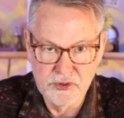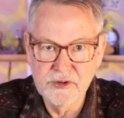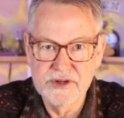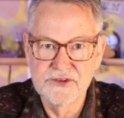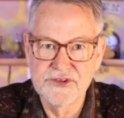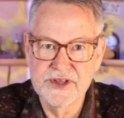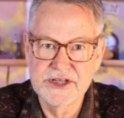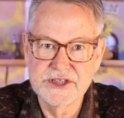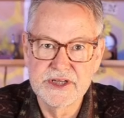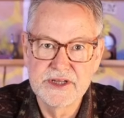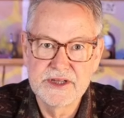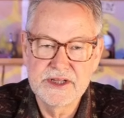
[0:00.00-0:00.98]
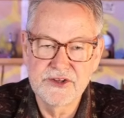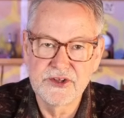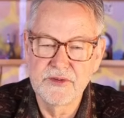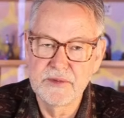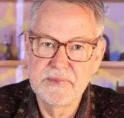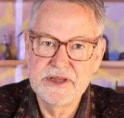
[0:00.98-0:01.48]
brood and such. And
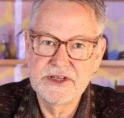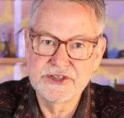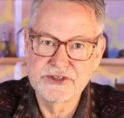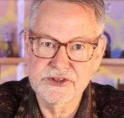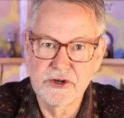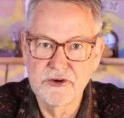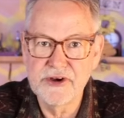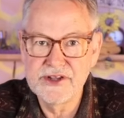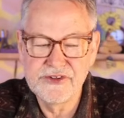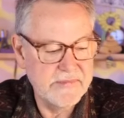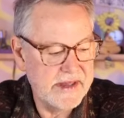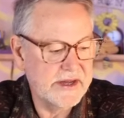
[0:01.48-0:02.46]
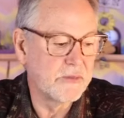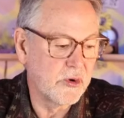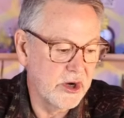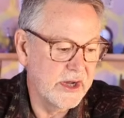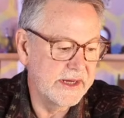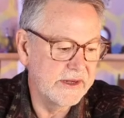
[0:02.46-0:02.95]
so the bees just go crazy making
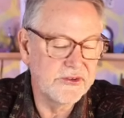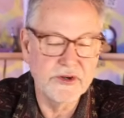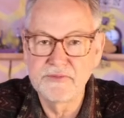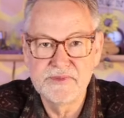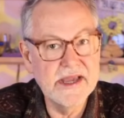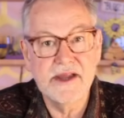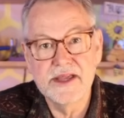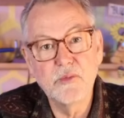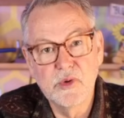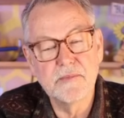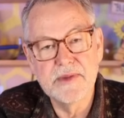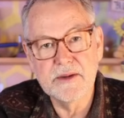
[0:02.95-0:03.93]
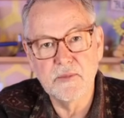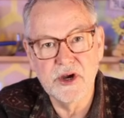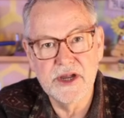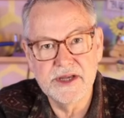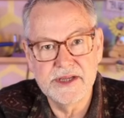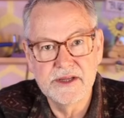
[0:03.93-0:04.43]
more honey. So yeah, it will make
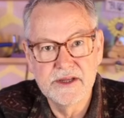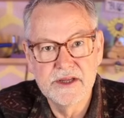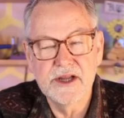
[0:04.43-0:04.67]
more honey.